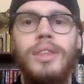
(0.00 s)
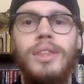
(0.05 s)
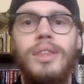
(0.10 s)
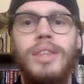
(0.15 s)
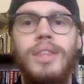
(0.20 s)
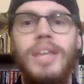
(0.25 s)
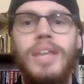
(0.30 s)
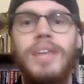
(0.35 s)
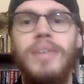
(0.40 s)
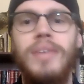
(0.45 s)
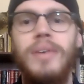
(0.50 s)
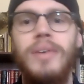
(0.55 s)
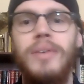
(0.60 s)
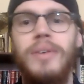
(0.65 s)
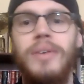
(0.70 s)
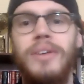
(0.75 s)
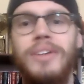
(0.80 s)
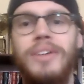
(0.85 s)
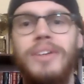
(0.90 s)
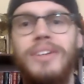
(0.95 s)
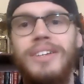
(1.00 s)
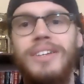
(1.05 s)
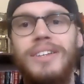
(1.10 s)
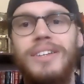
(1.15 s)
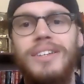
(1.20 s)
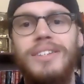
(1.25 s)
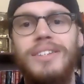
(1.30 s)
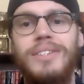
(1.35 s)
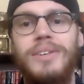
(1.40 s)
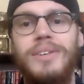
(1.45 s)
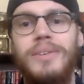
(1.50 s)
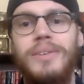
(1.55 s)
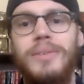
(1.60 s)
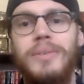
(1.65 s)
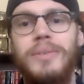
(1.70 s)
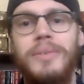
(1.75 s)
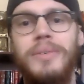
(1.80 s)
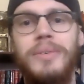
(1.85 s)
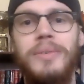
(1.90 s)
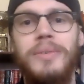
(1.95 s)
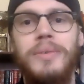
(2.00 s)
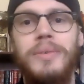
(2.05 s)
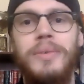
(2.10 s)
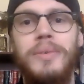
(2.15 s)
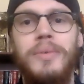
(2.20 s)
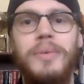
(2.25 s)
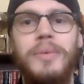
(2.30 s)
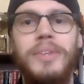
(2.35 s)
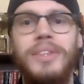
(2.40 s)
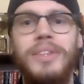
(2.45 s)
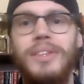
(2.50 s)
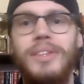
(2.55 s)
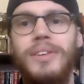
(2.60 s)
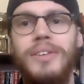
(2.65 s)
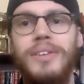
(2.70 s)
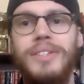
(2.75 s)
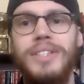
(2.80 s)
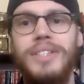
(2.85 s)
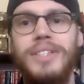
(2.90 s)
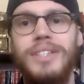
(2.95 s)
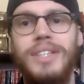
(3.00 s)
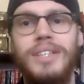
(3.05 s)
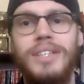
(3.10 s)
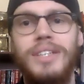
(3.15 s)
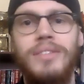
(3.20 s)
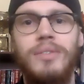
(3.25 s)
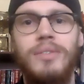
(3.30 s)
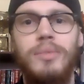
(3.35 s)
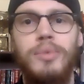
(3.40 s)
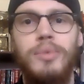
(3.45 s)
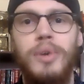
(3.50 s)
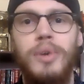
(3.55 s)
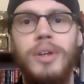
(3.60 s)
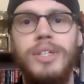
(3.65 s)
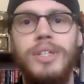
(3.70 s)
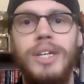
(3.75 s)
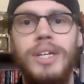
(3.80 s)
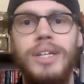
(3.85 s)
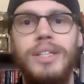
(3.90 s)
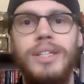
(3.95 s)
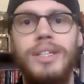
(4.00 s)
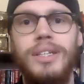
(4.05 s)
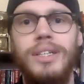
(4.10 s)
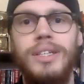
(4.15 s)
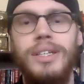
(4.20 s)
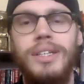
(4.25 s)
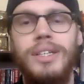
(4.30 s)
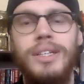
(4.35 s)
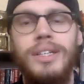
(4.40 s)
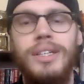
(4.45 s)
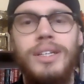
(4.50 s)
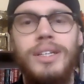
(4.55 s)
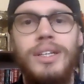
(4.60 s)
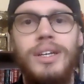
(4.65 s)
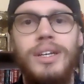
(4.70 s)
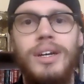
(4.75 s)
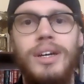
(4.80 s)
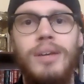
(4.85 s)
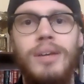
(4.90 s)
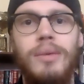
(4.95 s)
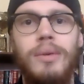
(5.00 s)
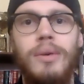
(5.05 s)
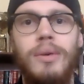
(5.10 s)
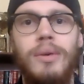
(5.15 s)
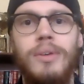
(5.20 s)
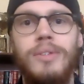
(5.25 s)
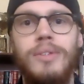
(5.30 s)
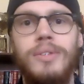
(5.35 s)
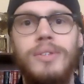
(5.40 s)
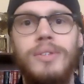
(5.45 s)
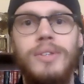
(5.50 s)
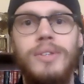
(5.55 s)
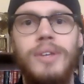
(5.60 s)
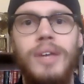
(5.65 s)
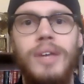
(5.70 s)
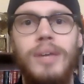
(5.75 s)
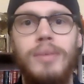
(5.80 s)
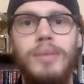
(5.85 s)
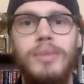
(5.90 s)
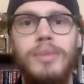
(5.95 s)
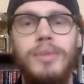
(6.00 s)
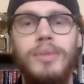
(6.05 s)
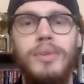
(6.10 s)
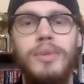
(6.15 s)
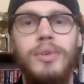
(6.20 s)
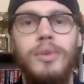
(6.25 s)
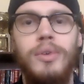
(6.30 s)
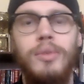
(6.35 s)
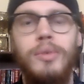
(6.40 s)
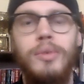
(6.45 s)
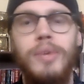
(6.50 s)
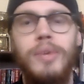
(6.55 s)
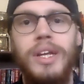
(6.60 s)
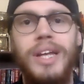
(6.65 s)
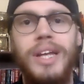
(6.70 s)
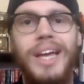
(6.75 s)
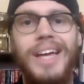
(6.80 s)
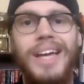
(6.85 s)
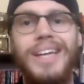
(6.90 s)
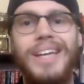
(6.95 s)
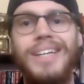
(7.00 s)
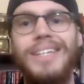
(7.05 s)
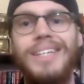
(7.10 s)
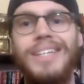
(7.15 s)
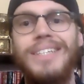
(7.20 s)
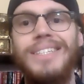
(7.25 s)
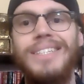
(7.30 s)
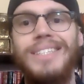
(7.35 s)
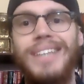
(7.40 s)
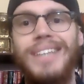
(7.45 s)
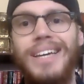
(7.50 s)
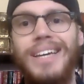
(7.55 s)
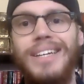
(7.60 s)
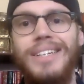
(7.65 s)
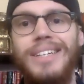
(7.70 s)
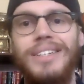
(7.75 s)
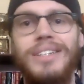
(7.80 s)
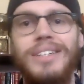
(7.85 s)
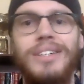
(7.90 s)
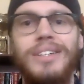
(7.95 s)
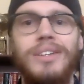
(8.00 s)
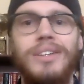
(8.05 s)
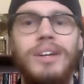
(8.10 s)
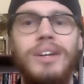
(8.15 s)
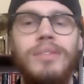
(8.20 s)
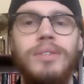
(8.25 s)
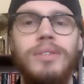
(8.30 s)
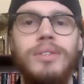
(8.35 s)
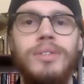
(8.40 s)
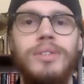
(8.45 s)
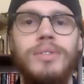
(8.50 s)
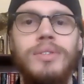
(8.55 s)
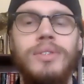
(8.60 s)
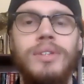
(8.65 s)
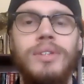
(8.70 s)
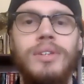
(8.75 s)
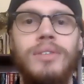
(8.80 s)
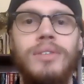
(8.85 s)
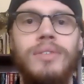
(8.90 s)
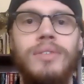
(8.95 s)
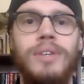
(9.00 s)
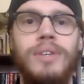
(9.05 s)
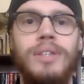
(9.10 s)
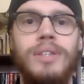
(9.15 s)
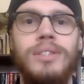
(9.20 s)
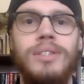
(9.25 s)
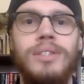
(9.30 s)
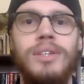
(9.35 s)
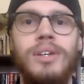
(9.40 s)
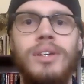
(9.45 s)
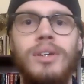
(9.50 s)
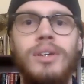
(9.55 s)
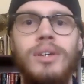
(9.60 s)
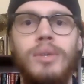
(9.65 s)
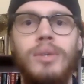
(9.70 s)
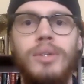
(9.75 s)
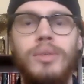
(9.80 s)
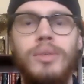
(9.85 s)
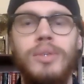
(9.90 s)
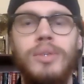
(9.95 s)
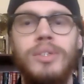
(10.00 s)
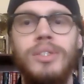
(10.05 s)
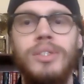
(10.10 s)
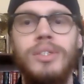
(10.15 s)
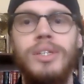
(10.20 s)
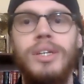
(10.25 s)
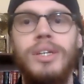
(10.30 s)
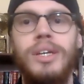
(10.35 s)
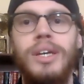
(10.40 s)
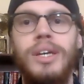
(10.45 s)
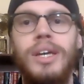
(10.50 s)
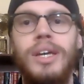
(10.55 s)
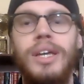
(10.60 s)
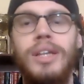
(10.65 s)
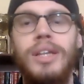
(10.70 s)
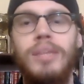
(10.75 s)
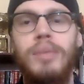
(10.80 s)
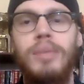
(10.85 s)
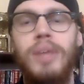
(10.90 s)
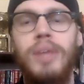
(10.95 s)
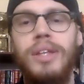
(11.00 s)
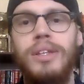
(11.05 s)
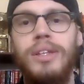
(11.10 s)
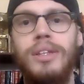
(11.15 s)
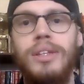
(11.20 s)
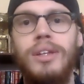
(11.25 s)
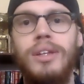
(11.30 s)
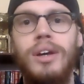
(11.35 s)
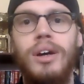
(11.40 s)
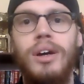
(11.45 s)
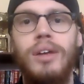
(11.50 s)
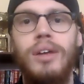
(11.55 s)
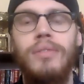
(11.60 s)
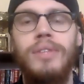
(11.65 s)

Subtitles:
Thank you, Anwar. So with the large success of our project, we were also able to incorporate a second graphical user interface, which was independent of